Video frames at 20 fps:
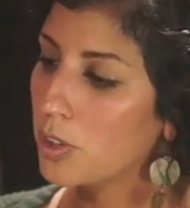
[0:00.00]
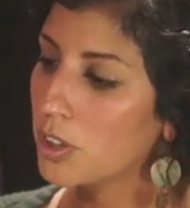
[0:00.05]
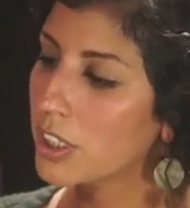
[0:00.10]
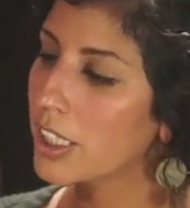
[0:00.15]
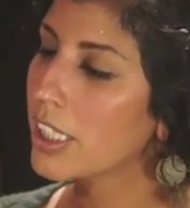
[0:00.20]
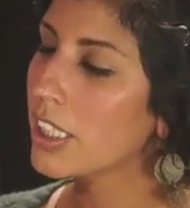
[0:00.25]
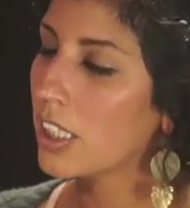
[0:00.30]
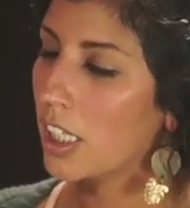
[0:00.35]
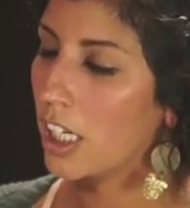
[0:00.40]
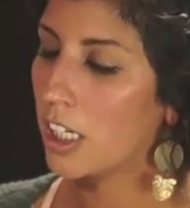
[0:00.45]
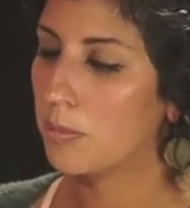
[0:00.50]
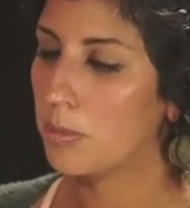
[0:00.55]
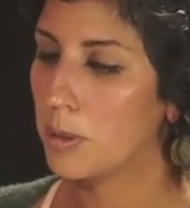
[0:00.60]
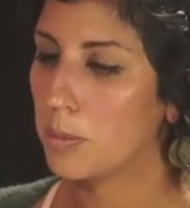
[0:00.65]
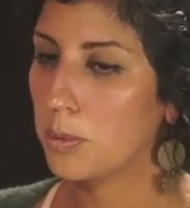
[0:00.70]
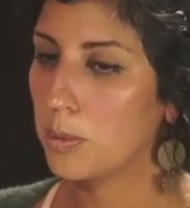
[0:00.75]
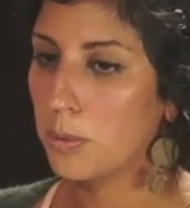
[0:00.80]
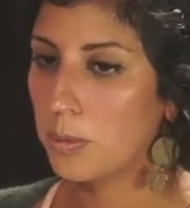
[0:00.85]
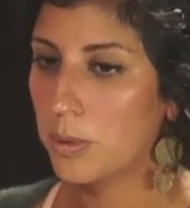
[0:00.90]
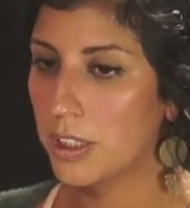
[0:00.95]
not a lot of
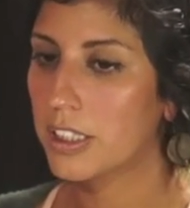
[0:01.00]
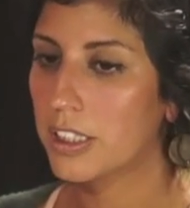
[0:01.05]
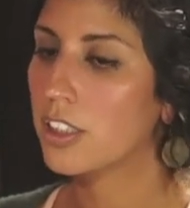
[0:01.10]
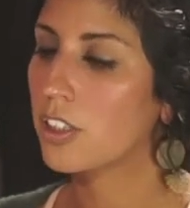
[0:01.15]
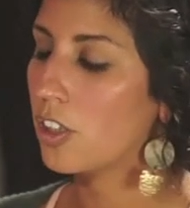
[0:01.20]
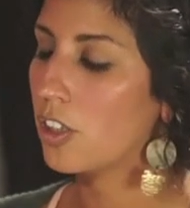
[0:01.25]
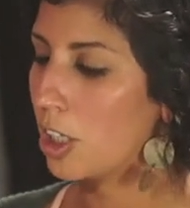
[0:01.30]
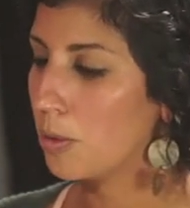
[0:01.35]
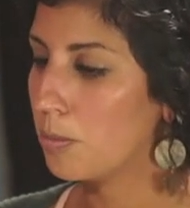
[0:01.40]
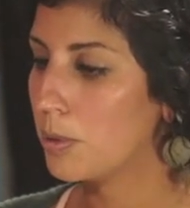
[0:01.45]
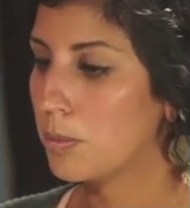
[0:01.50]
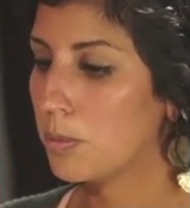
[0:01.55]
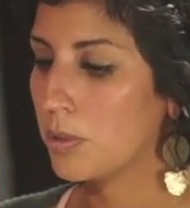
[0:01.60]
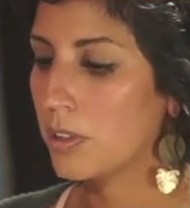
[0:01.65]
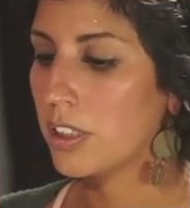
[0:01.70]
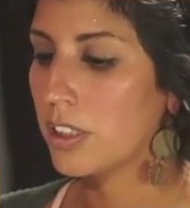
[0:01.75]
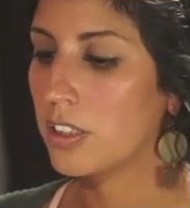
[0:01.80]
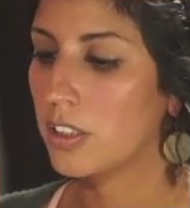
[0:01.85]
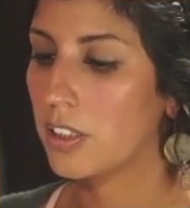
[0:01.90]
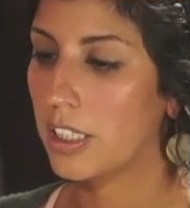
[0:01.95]
people, but there are people
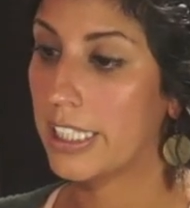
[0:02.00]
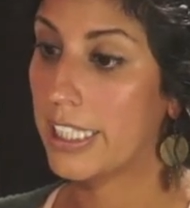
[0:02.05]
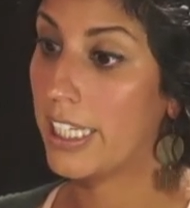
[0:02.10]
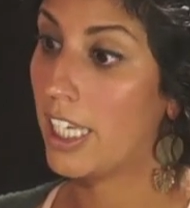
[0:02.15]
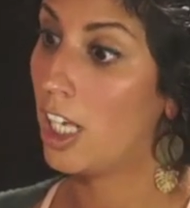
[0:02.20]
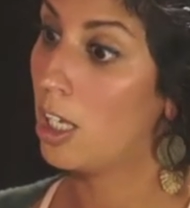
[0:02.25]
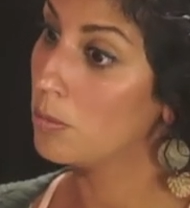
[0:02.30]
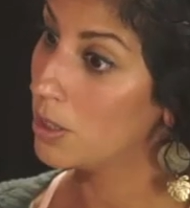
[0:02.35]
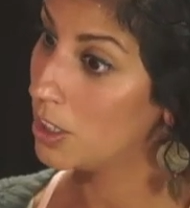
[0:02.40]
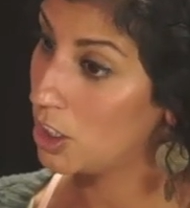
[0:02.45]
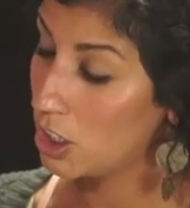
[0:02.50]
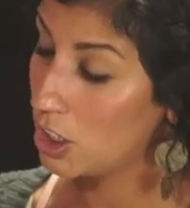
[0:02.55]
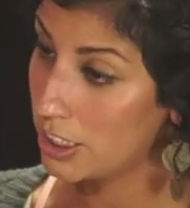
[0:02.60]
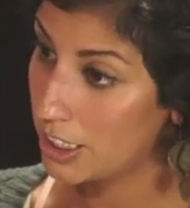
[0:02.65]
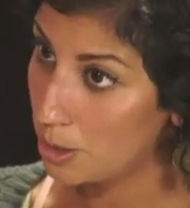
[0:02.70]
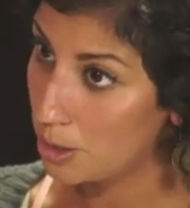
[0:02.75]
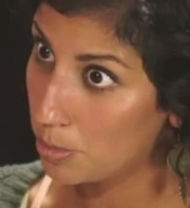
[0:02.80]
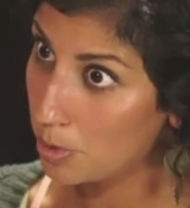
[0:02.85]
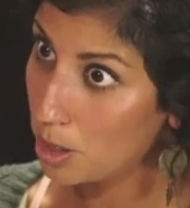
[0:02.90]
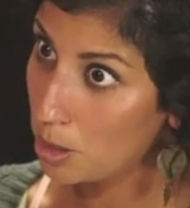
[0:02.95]
that are like, how much is
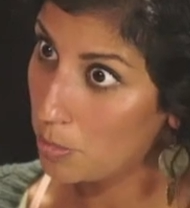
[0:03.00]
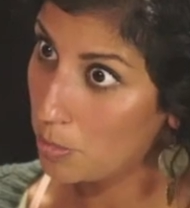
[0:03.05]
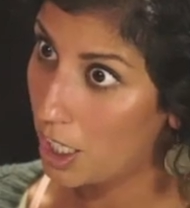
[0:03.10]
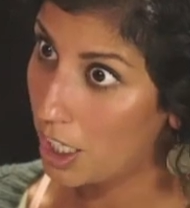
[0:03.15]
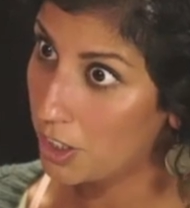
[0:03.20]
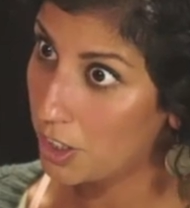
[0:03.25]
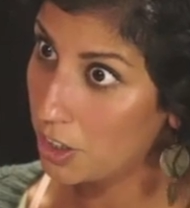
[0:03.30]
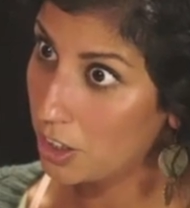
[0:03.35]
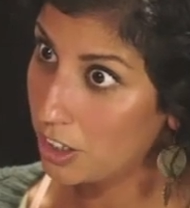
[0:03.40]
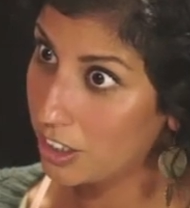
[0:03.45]
it per bottle?